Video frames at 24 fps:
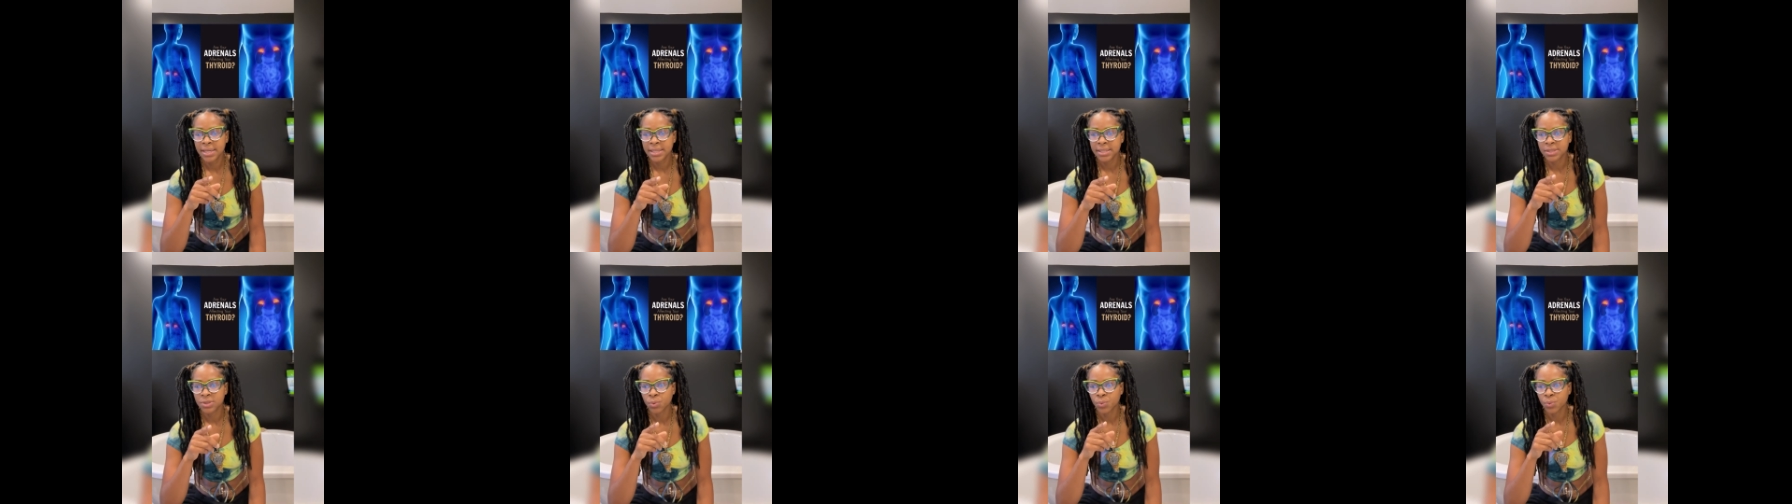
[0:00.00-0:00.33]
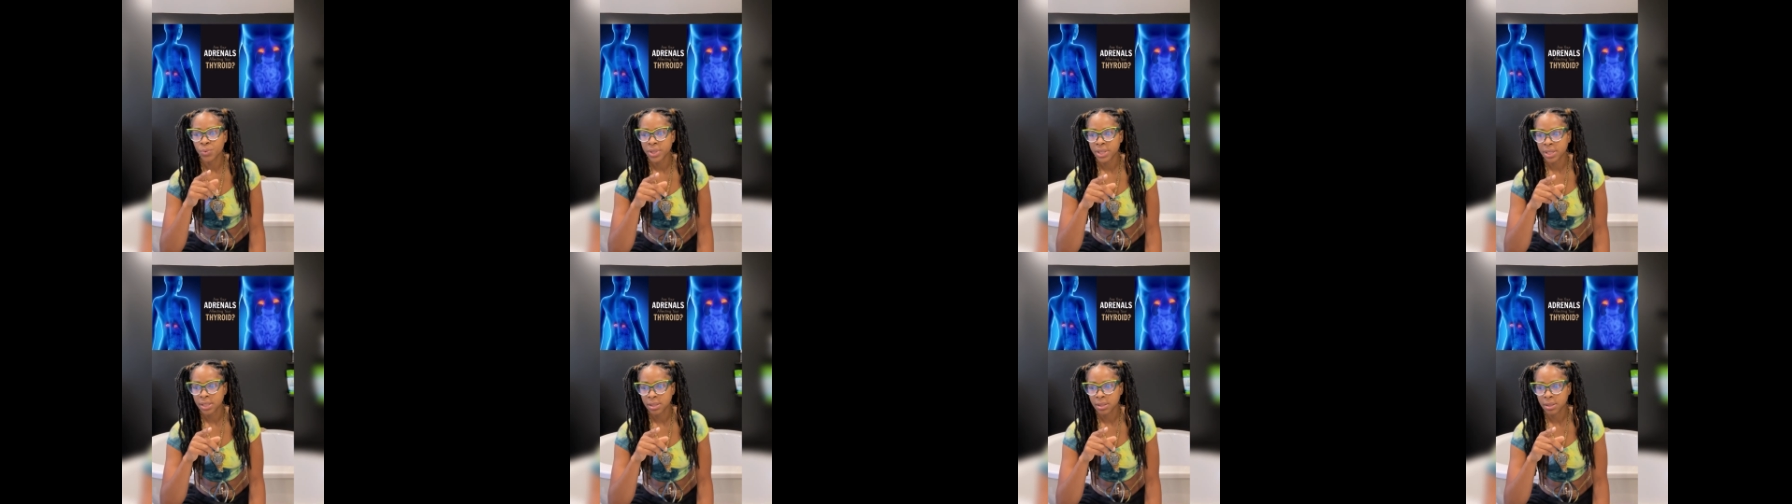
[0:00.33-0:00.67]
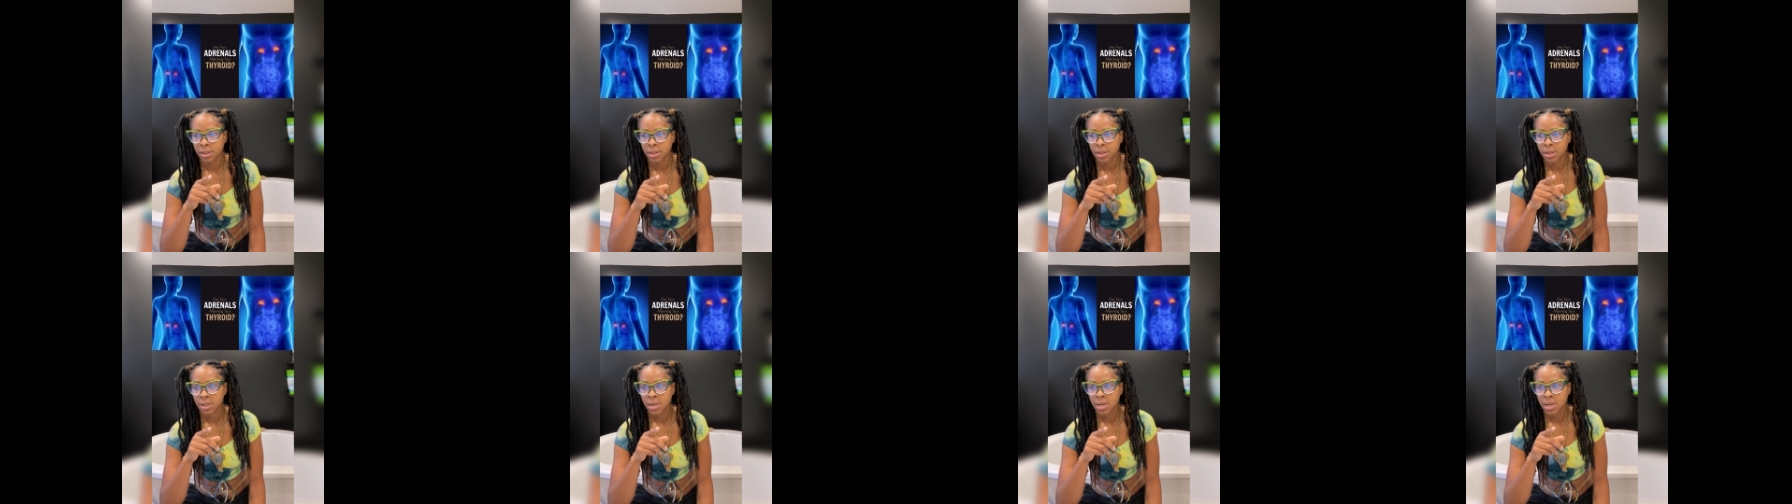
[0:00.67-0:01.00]
is weak,
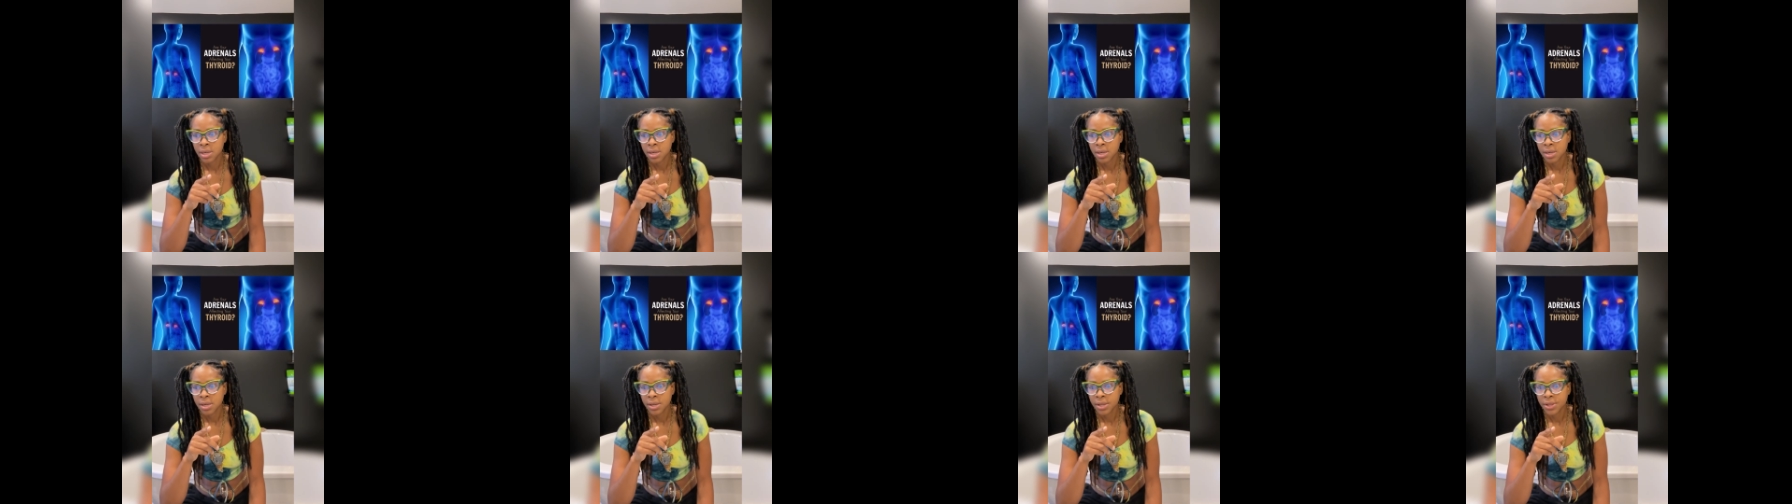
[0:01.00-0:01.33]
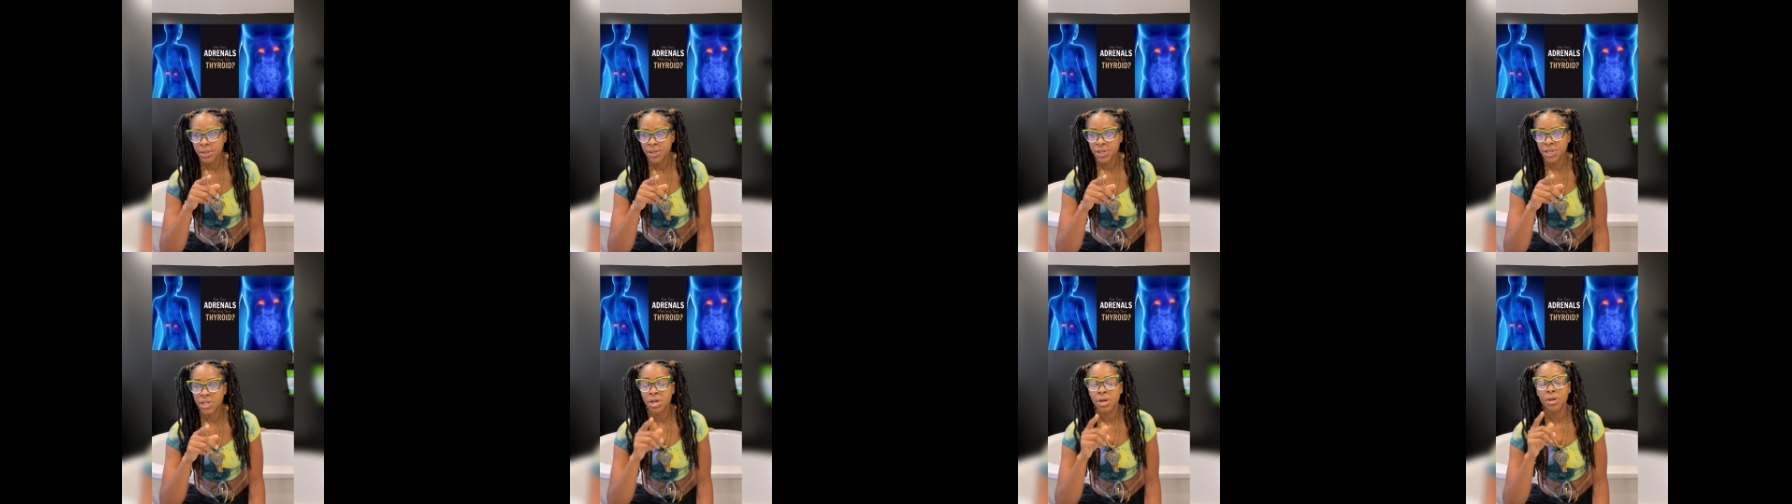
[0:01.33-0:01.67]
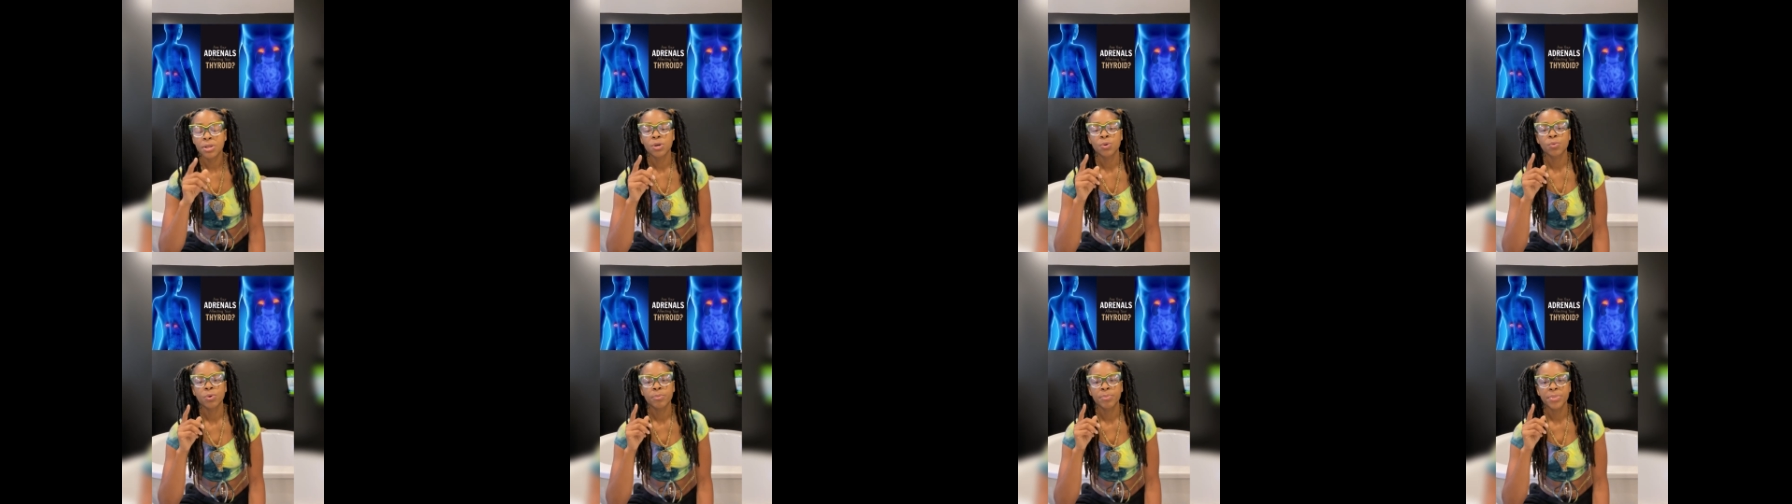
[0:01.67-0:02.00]
the
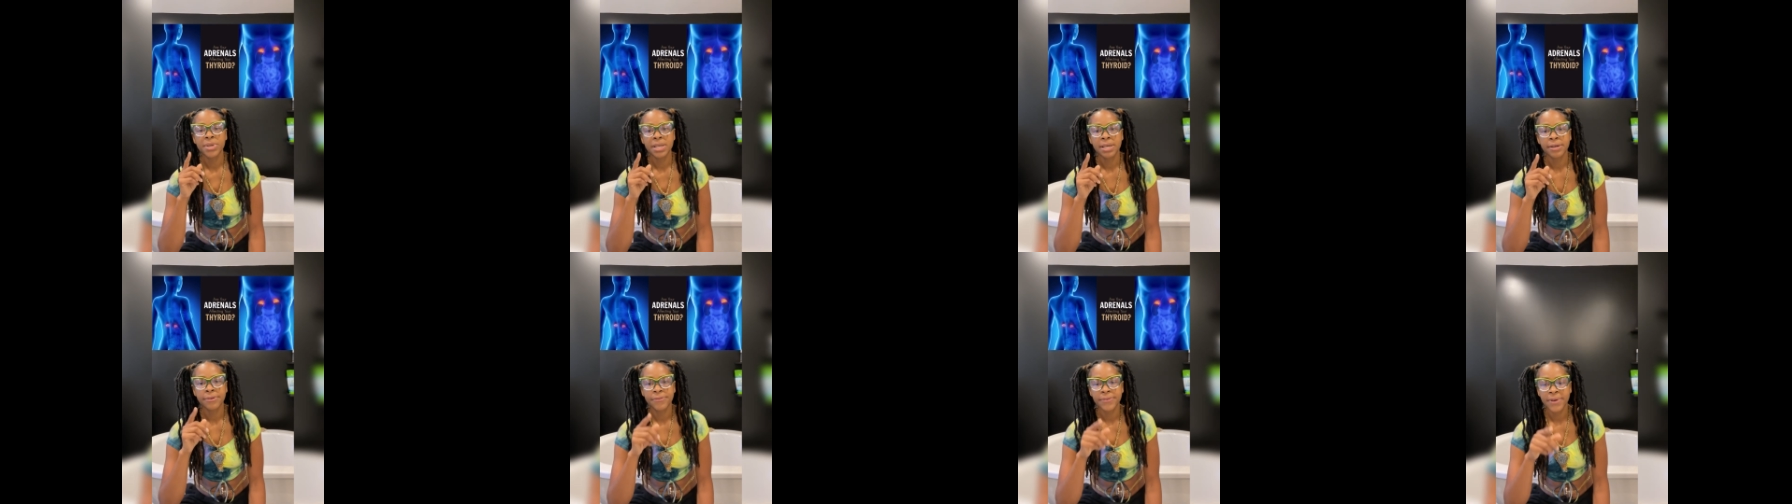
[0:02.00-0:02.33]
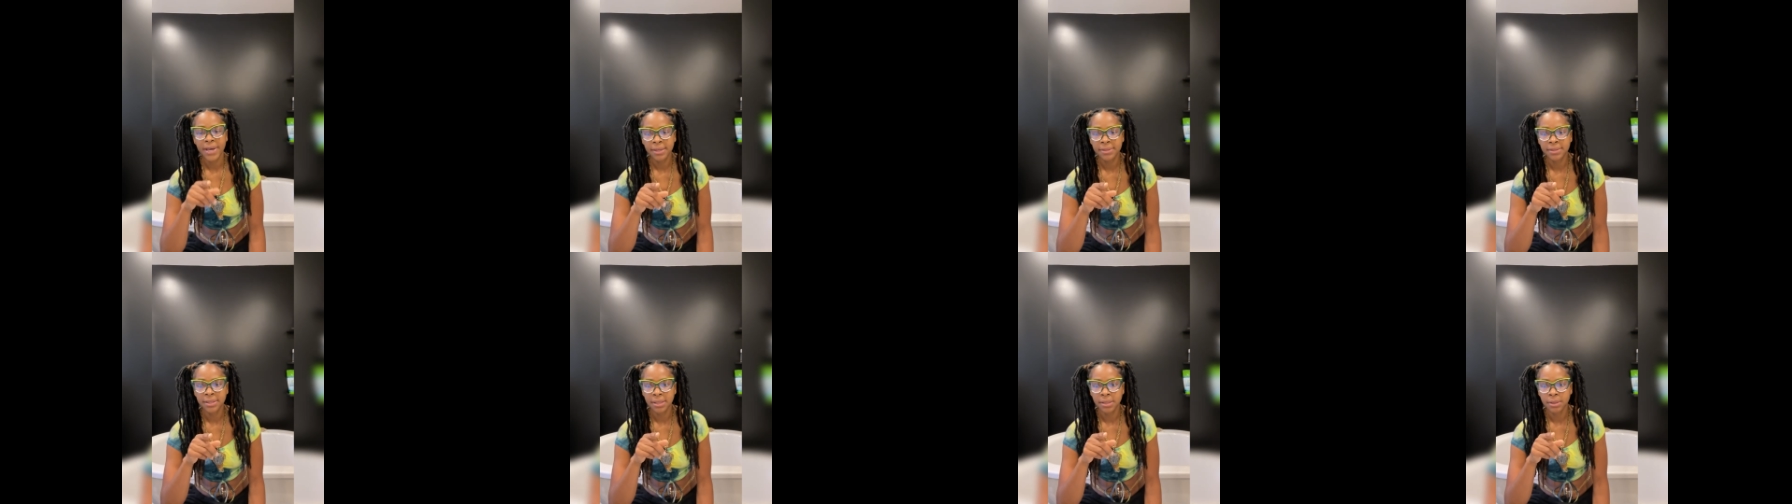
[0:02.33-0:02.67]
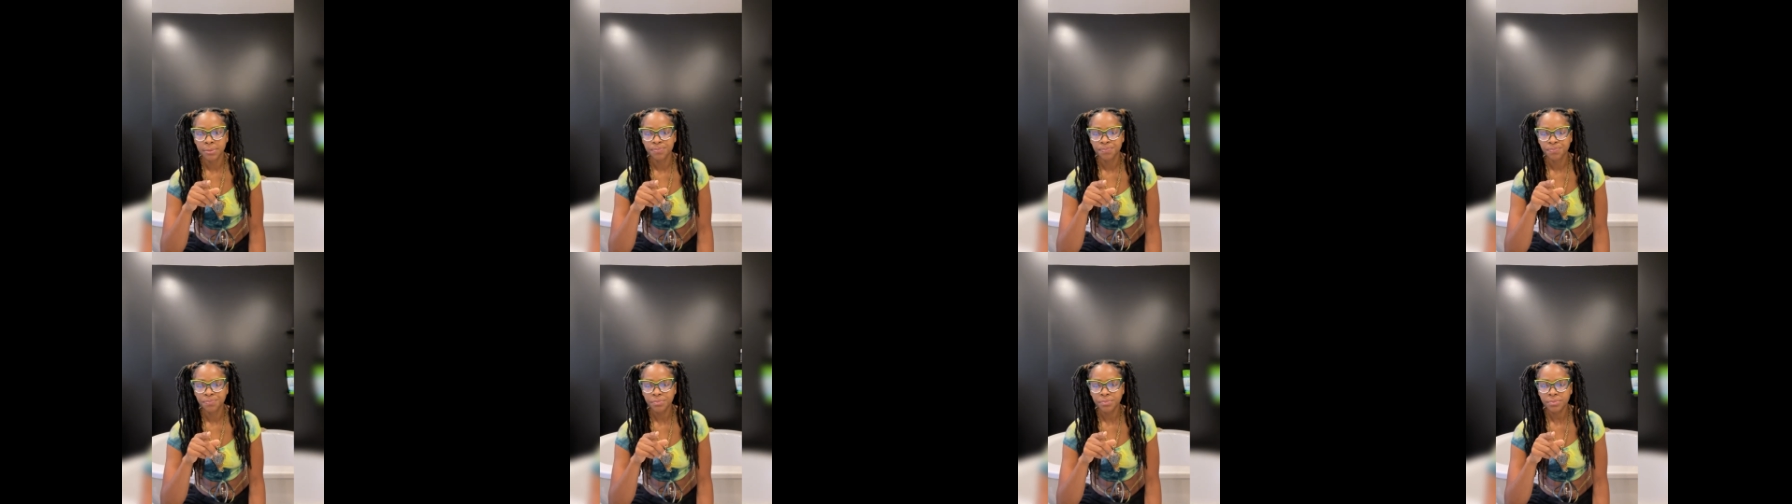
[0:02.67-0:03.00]
other will be
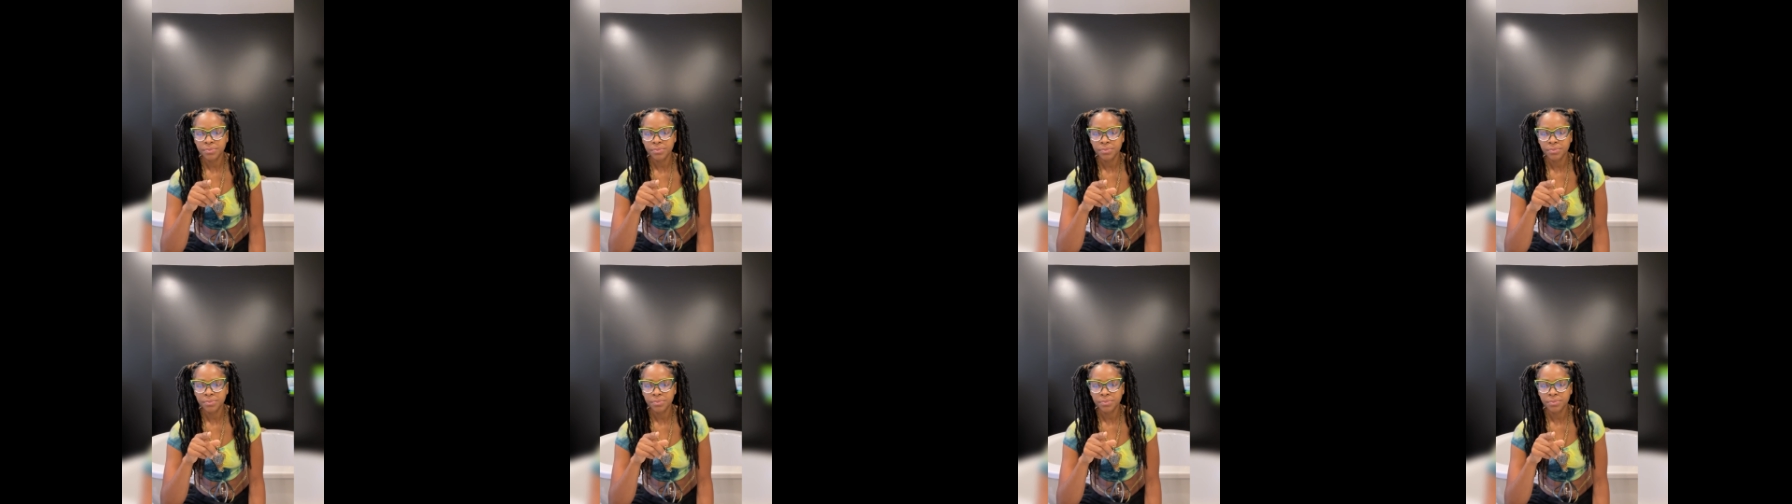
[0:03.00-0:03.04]
affected.